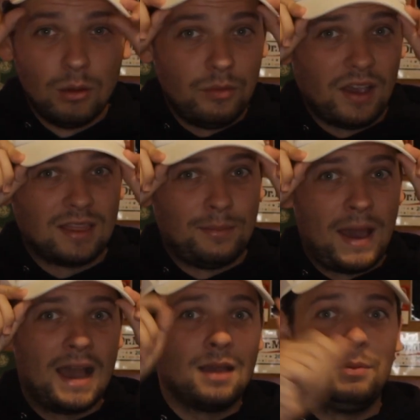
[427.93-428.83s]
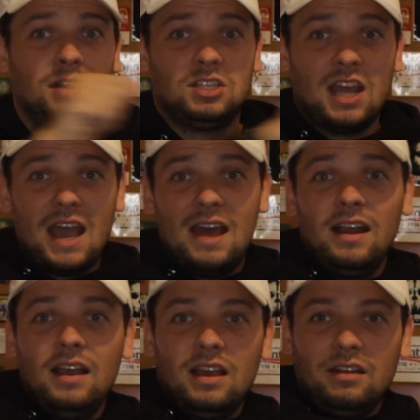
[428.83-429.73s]
We've got the Pack-a-Punch
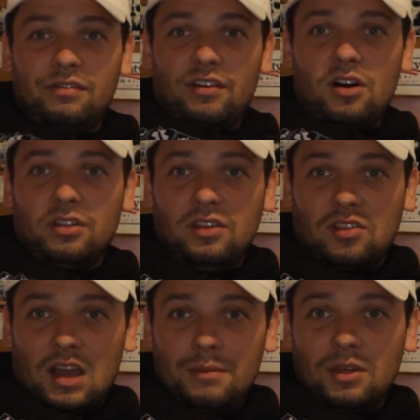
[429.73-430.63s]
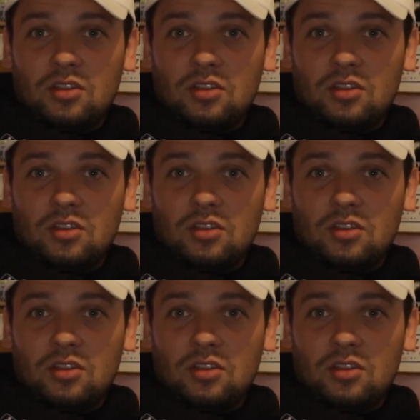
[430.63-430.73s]
hat, and fall is coming,